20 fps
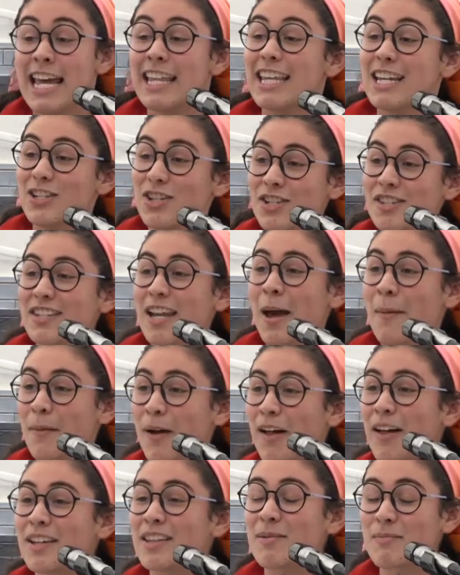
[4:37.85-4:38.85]
They should stop
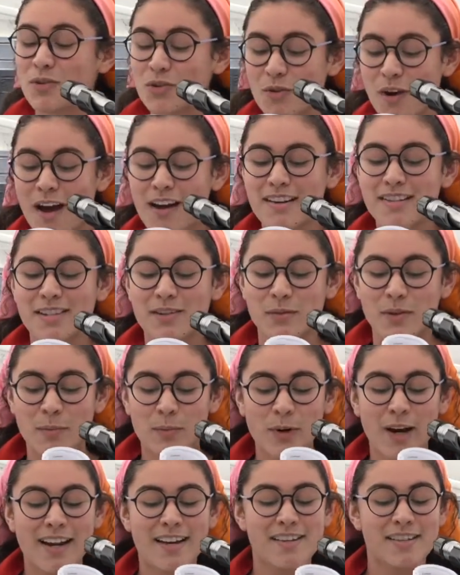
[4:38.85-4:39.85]
calling them trunks and
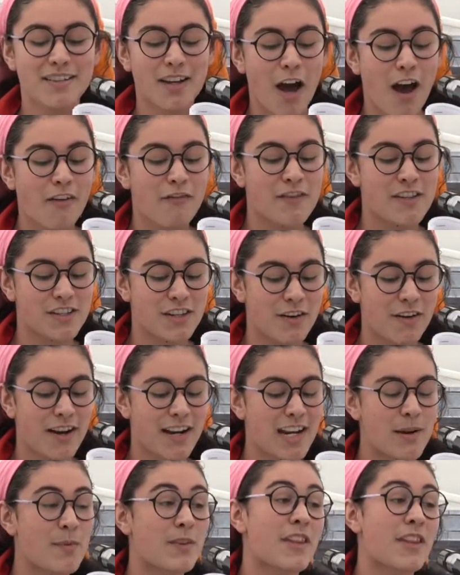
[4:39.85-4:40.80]
rebrand as coffins already,